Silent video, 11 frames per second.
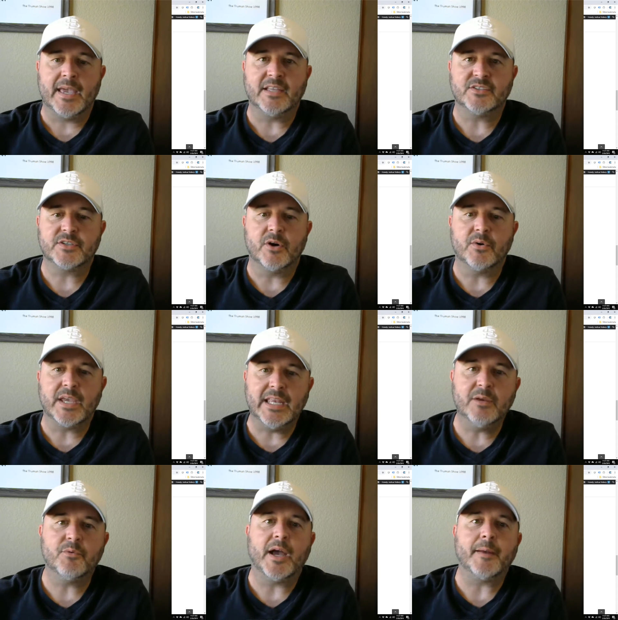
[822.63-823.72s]
And so
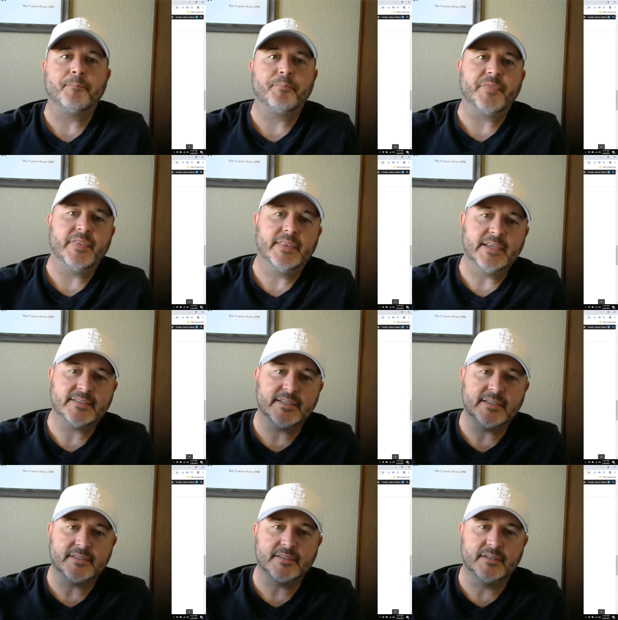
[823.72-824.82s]
anyway, this
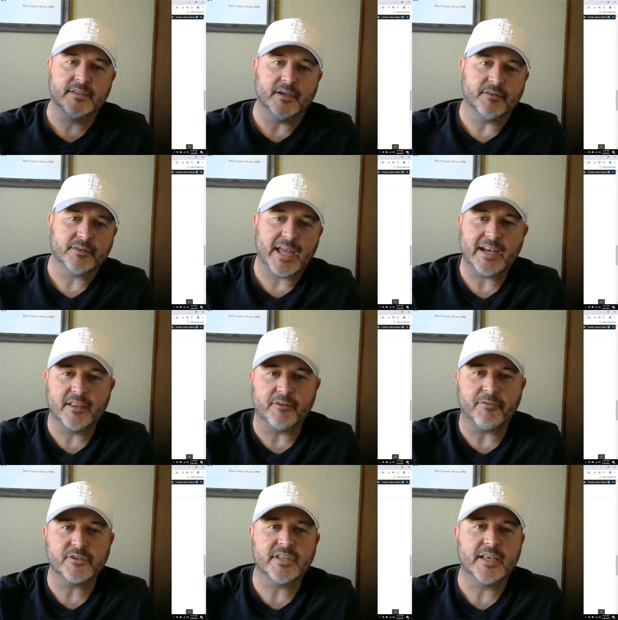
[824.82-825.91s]
is the kind of the
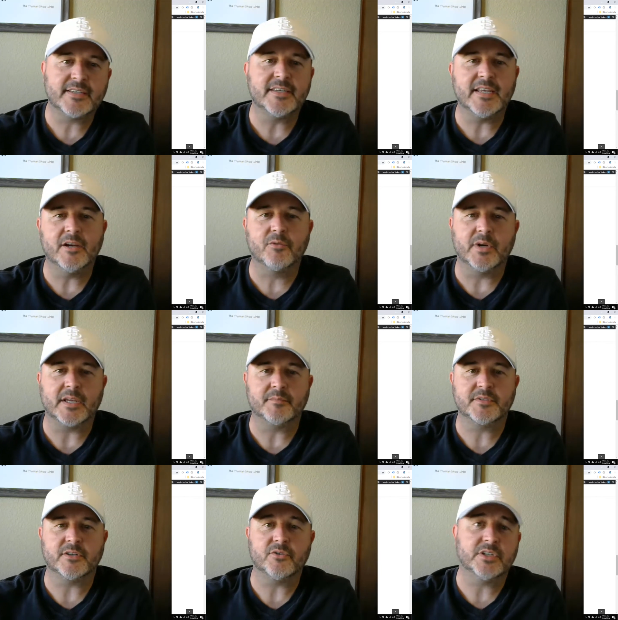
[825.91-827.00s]
first lesson here when it
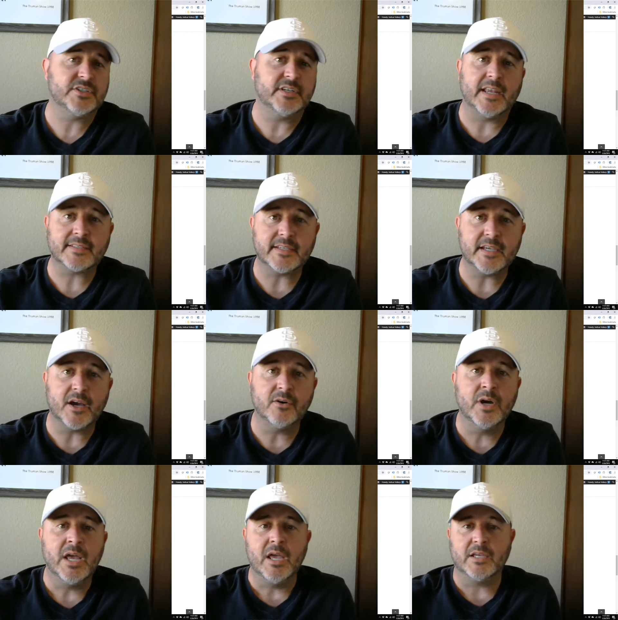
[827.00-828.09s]
comes to Christian
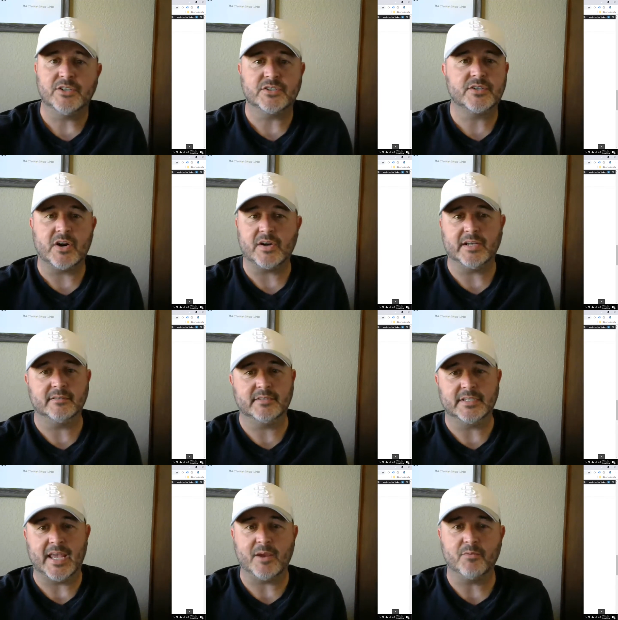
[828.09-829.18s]
SEO, just starting
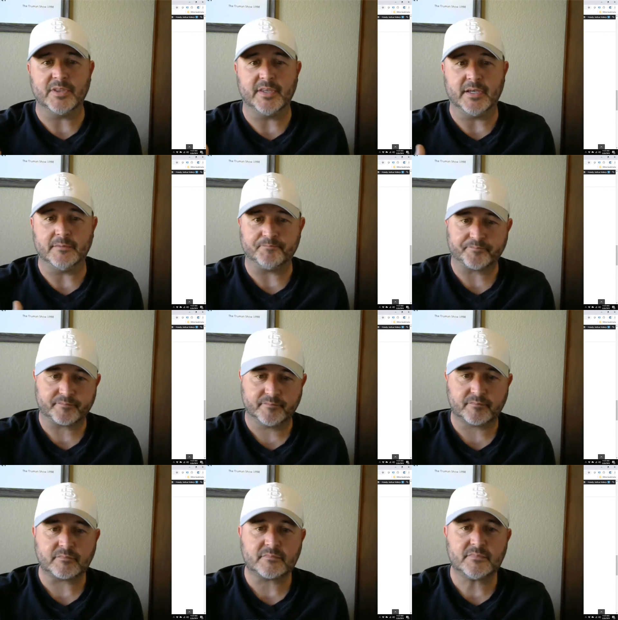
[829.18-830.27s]
today with
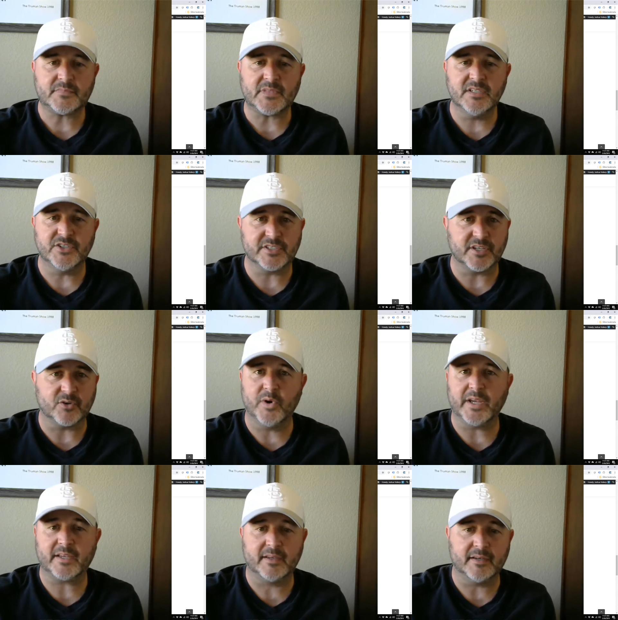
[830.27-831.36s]
just a
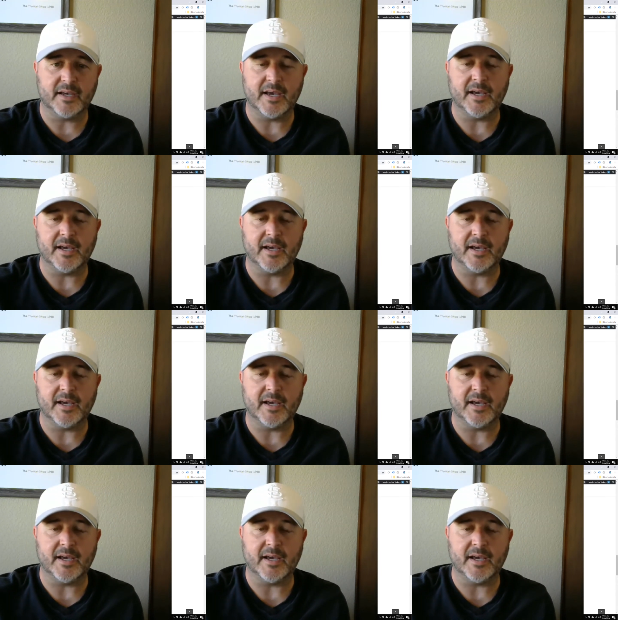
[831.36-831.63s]
quick